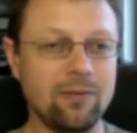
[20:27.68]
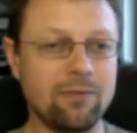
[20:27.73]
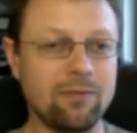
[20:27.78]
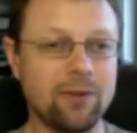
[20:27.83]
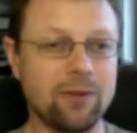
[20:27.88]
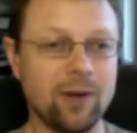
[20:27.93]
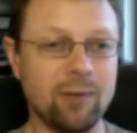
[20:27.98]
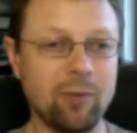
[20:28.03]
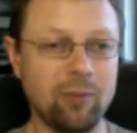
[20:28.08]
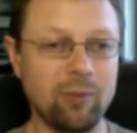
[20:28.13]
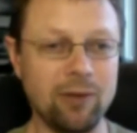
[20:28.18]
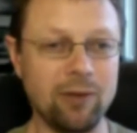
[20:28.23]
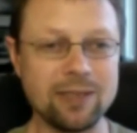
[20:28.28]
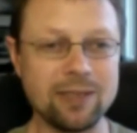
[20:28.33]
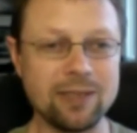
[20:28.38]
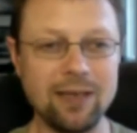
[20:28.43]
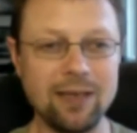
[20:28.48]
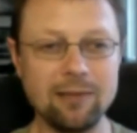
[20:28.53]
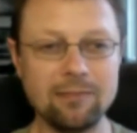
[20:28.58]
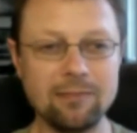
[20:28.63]
free
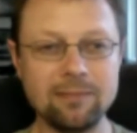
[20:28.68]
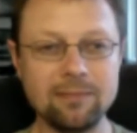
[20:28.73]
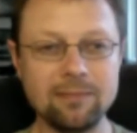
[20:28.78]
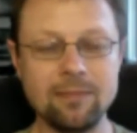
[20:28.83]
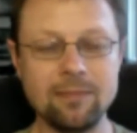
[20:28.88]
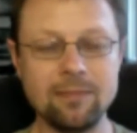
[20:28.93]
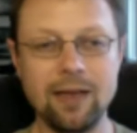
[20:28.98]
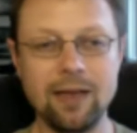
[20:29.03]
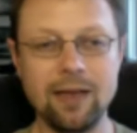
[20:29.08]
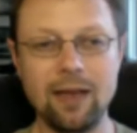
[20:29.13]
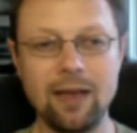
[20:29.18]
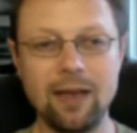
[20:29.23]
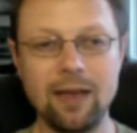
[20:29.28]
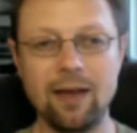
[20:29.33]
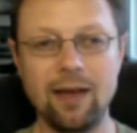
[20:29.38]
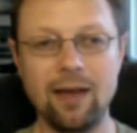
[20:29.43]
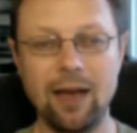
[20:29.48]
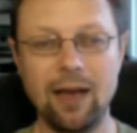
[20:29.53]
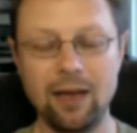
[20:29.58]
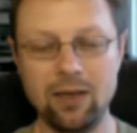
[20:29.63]
publicity,
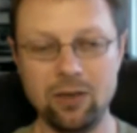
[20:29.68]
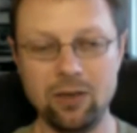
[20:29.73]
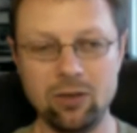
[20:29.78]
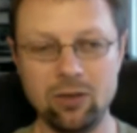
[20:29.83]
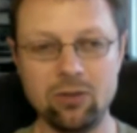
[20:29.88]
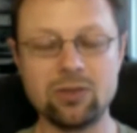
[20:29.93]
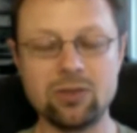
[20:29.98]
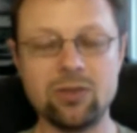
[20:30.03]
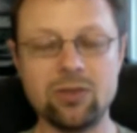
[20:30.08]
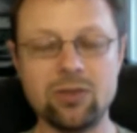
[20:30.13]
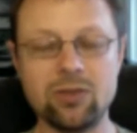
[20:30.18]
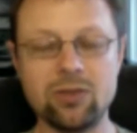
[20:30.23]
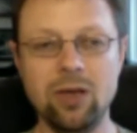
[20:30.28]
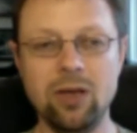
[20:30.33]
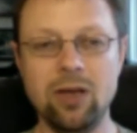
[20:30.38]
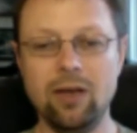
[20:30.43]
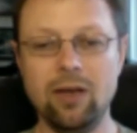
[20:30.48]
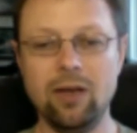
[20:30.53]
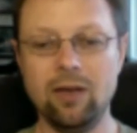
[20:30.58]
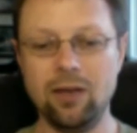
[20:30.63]
and also
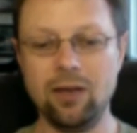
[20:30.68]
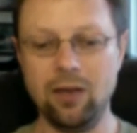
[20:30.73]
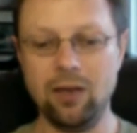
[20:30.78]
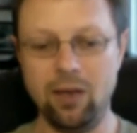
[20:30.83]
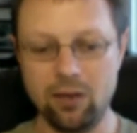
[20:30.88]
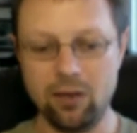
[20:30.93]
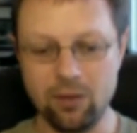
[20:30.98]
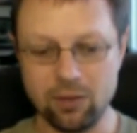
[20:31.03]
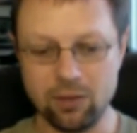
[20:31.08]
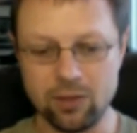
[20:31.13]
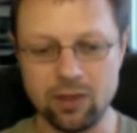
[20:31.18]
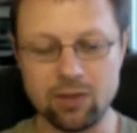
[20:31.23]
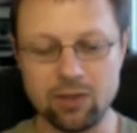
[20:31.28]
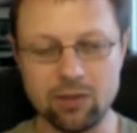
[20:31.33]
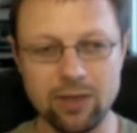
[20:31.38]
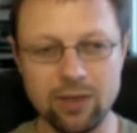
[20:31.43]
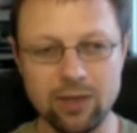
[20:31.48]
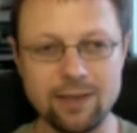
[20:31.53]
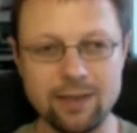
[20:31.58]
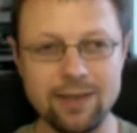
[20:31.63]
learned a
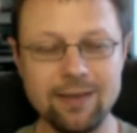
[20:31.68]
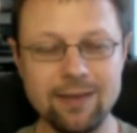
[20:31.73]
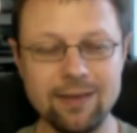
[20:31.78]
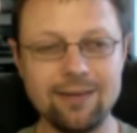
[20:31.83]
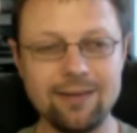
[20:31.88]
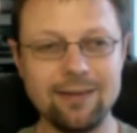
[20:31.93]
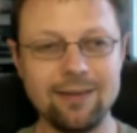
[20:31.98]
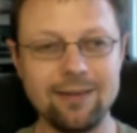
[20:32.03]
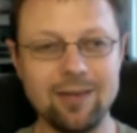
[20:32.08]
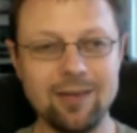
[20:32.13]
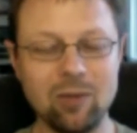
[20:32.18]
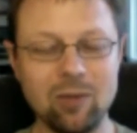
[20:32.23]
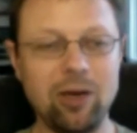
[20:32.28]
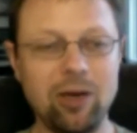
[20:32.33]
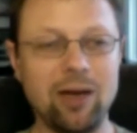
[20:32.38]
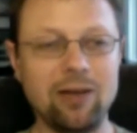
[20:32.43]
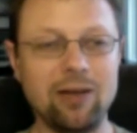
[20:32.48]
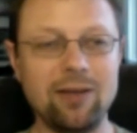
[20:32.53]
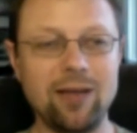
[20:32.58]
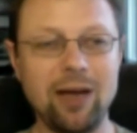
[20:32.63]
great deal
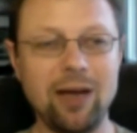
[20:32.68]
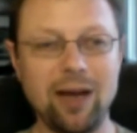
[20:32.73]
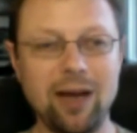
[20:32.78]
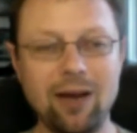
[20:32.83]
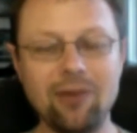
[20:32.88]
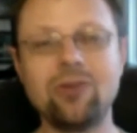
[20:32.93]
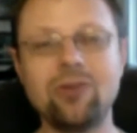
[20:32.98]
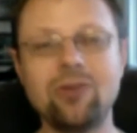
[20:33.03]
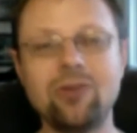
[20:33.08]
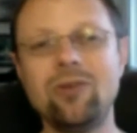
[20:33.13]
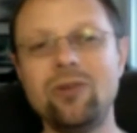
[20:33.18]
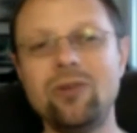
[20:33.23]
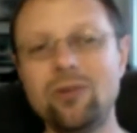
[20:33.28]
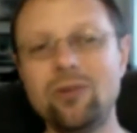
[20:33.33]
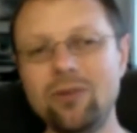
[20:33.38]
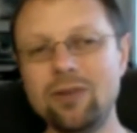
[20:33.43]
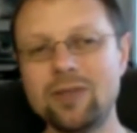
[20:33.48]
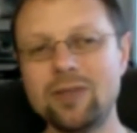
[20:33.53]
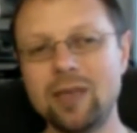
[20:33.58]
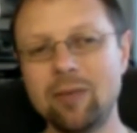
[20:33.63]
about how to
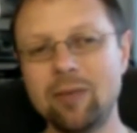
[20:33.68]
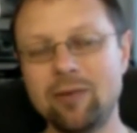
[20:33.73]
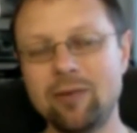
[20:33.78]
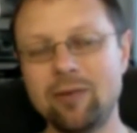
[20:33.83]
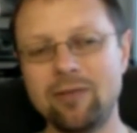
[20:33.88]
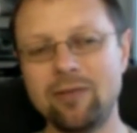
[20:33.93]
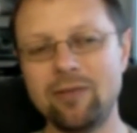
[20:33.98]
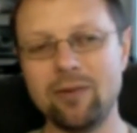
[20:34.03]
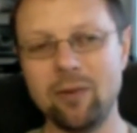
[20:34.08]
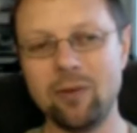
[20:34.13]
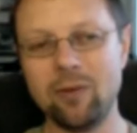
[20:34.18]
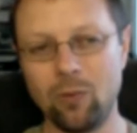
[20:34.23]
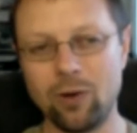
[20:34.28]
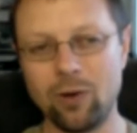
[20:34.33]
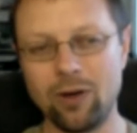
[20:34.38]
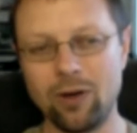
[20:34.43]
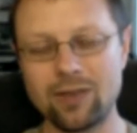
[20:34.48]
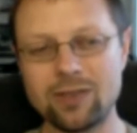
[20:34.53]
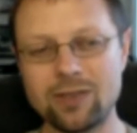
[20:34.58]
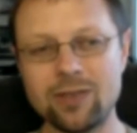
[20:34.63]
do this type of
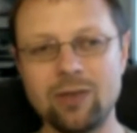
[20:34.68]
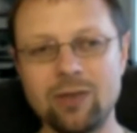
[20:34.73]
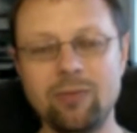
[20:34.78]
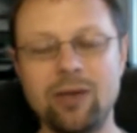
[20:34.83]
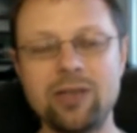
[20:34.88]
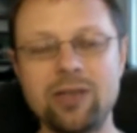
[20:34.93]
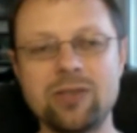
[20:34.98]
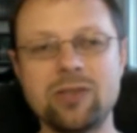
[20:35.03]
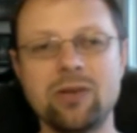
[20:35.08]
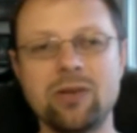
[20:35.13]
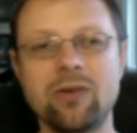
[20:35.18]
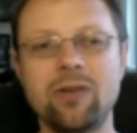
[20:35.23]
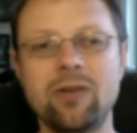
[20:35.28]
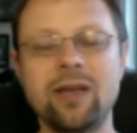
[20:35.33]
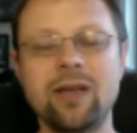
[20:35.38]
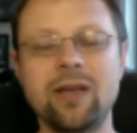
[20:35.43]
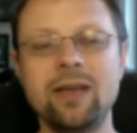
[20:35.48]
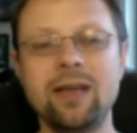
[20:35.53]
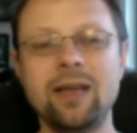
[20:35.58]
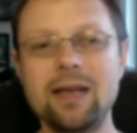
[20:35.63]
work, so much so
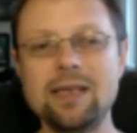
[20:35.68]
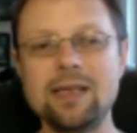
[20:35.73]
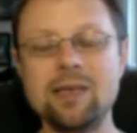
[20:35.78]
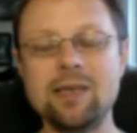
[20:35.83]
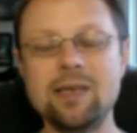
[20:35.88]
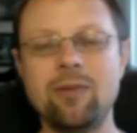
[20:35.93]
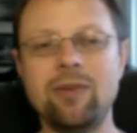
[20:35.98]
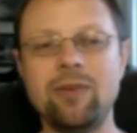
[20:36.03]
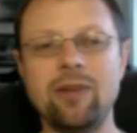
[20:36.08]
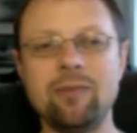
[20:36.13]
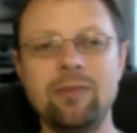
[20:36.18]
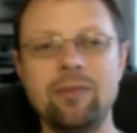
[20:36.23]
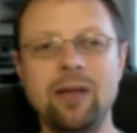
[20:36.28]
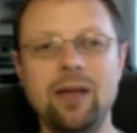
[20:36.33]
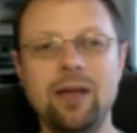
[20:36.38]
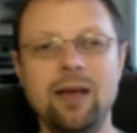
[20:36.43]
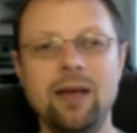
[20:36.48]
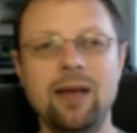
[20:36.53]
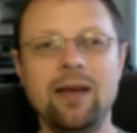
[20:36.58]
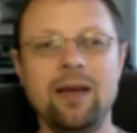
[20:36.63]
that some of them
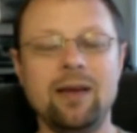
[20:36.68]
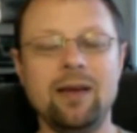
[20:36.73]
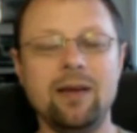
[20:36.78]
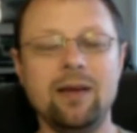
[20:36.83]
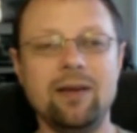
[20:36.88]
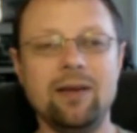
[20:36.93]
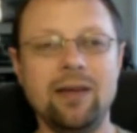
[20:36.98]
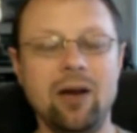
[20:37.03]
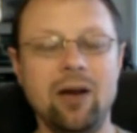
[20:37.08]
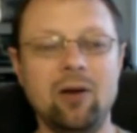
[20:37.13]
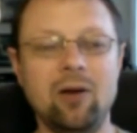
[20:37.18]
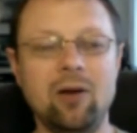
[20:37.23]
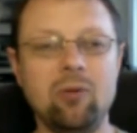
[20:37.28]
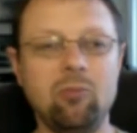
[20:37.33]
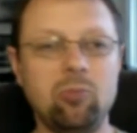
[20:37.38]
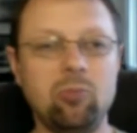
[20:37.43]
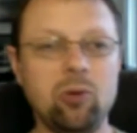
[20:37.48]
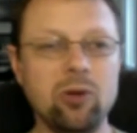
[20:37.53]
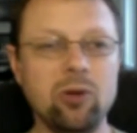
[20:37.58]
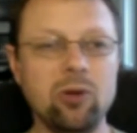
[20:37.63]

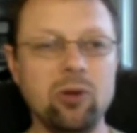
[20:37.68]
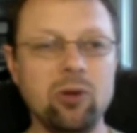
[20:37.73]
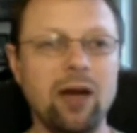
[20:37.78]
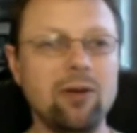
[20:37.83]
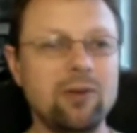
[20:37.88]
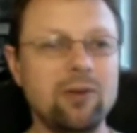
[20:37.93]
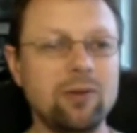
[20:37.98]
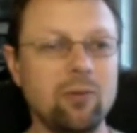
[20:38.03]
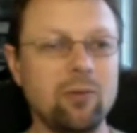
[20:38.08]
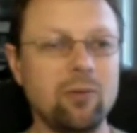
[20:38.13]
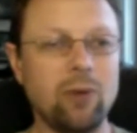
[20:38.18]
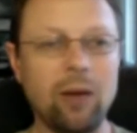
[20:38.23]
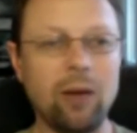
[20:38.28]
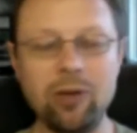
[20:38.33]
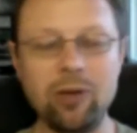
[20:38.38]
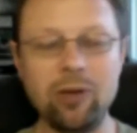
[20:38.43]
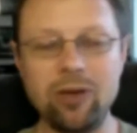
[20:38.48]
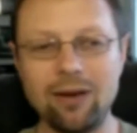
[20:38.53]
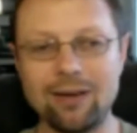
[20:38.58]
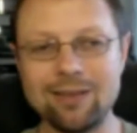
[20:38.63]
now put out
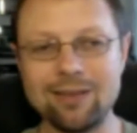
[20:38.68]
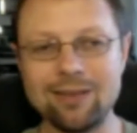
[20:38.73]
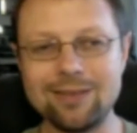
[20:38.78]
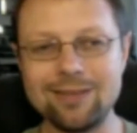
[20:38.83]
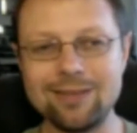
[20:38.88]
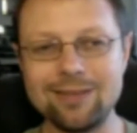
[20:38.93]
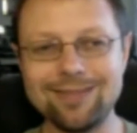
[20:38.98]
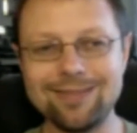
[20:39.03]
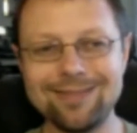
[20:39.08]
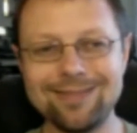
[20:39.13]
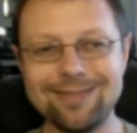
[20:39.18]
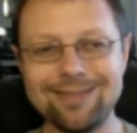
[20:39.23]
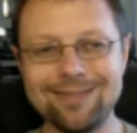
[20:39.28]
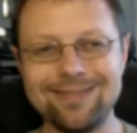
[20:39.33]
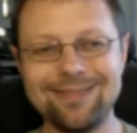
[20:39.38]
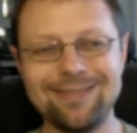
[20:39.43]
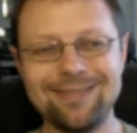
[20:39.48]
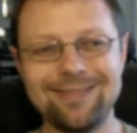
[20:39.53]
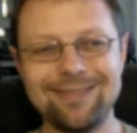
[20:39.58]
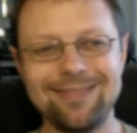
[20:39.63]
webinars.
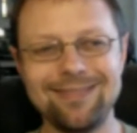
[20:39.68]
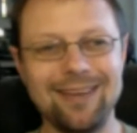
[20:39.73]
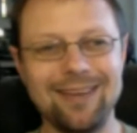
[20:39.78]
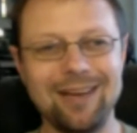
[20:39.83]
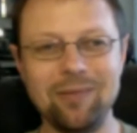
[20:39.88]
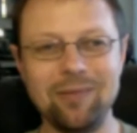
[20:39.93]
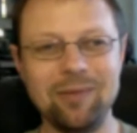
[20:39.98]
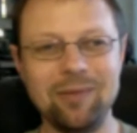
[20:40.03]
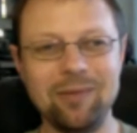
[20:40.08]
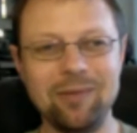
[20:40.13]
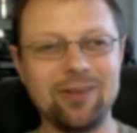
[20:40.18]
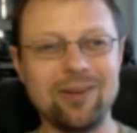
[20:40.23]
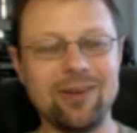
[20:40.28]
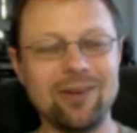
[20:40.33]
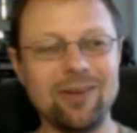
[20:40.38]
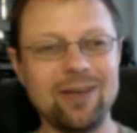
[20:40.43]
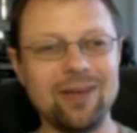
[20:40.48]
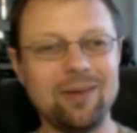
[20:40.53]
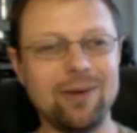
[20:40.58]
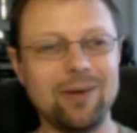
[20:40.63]
I'm not the
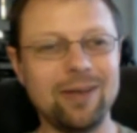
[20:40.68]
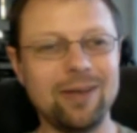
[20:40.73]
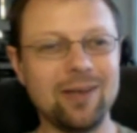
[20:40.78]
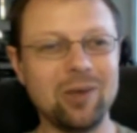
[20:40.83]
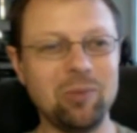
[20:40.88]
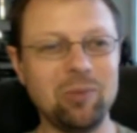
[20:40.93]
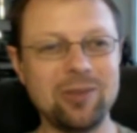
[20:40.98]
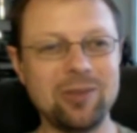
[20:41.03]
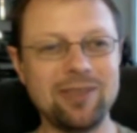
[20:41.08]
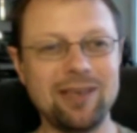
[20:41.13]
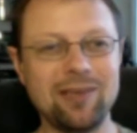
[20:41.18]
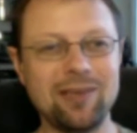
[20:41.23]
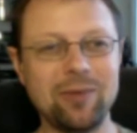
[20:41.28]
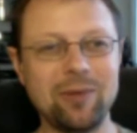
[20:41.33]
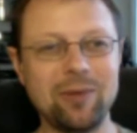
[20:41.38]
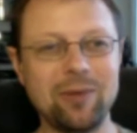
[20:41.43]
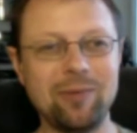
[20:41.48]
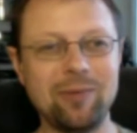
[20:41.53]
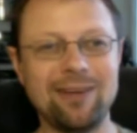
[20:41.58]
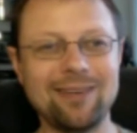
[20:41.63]
only one who puts out
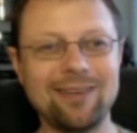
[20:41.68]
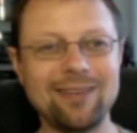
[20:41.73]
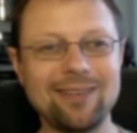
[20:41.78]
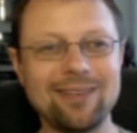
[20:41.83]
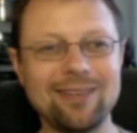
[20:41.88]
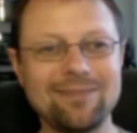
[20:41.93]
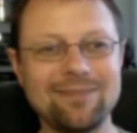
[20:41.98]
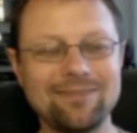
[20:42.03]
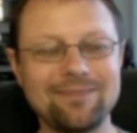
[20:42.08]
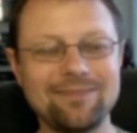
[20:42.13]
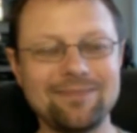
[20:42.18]
webinars.